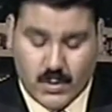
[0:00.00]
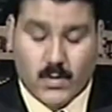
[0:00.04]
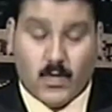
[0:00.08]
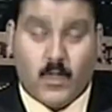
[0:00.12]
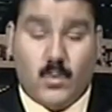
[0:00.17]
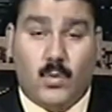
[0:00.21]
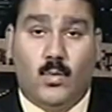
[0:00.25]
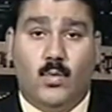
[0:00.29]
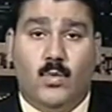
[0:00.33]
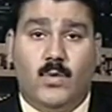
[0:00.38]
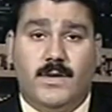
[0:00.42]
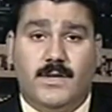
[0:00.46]

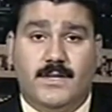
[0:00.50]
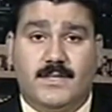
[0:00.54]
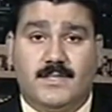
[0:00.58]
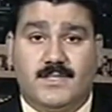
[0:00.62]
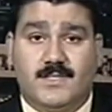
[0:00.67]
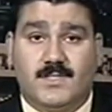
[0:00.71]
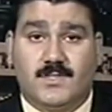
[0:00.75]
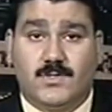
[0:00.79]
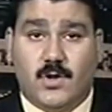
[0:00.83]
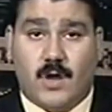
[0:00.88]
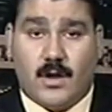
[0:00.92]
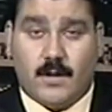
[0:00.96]
would it
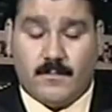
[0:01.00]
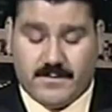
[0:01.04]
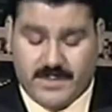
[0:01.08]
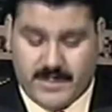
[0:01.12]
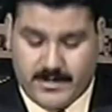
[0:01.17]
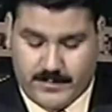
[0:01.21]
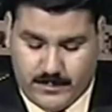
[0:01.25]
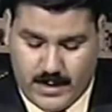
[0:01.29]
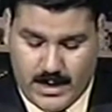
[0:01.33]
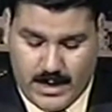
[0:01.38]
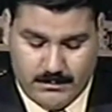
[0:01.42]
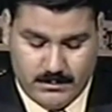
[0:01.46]
solve the
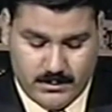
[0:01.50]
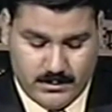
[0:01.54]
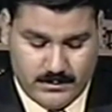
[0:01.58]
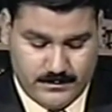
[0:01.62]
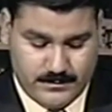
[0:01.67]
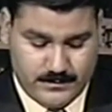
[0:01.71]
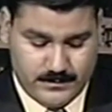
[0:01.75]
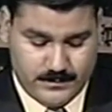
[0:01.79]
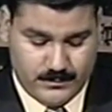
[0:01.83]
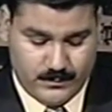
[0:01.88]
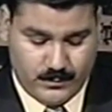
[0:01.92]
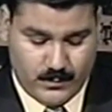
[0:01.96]
problem?
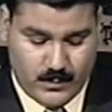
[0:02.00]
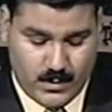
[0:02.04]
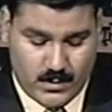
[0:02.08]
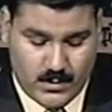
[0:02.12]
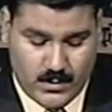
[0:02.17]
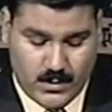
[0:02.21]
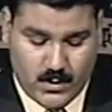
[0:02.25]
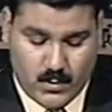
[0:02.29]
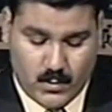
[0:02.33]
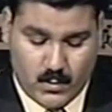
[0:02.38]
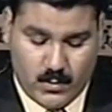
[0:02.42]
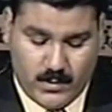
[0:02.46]

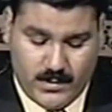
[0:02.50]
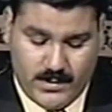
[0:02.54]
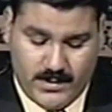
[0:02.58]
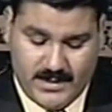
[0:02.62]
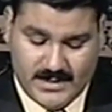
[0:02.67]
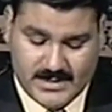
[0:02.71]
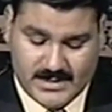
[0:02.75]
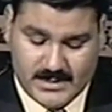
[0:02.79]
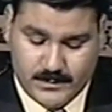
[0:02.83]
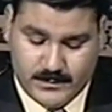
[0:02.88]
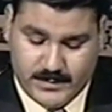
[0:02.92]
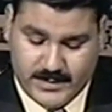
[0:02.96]
Would
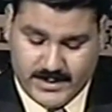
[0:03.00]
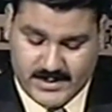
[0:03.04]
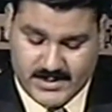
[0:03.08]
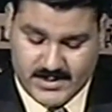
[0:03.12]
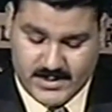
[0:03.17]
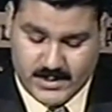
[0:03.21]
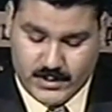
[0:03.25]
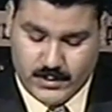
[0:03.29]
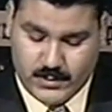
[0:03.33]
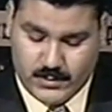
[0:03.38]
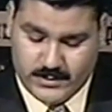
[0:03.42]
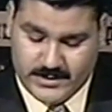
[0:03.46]
this bring
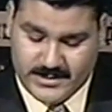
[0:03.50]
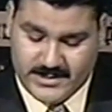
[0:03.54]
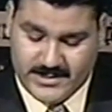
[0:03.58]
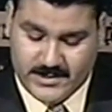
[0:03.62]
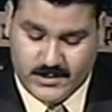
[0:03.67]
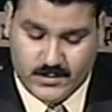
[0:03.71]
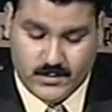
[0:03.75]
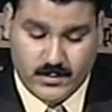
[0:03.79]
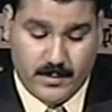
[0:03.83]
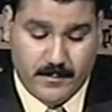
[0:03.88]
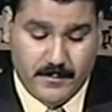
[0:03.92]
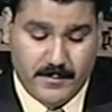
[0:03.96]
security
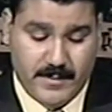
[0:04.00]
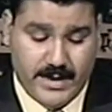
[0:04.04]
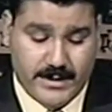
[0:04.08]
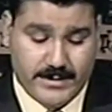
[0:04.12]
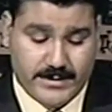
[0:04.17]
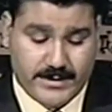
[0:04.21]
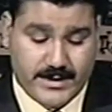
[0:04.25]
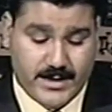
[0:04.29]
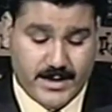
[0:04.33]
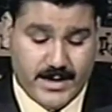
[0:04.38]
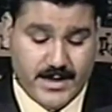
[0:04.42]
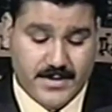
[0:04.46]
to
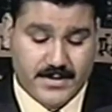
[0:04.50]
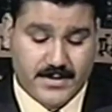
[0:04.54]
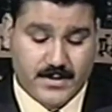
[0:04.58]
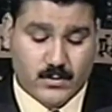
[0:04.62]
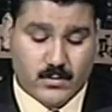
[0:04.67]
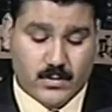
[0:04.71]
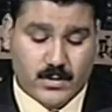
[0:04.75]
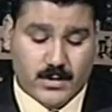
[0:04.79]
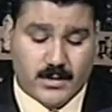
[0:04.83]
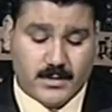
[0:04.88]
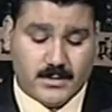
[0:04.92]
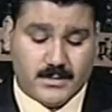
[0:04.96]
America and the
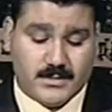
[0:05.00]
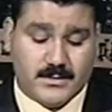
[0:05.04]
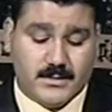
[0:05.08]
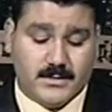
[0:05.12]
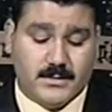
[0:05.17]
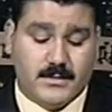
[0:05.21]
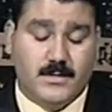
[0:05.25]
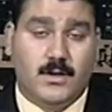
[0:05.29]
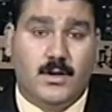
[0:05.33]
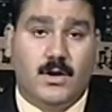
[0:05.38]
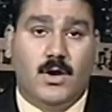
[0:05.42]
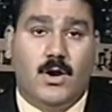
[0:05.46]
world?
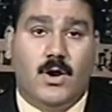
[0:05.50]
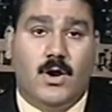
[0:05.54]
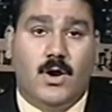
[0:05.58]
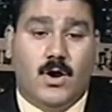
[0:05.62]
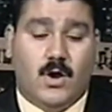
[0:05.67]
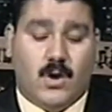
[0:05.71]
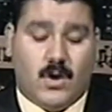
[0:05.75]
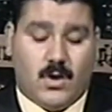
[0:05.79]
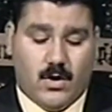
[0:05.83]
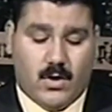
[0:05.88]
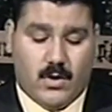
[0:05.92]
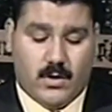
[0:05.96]

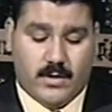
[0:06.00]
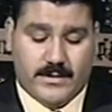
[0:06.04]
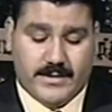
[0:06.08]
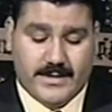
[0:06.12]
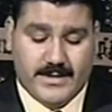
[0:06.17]
Or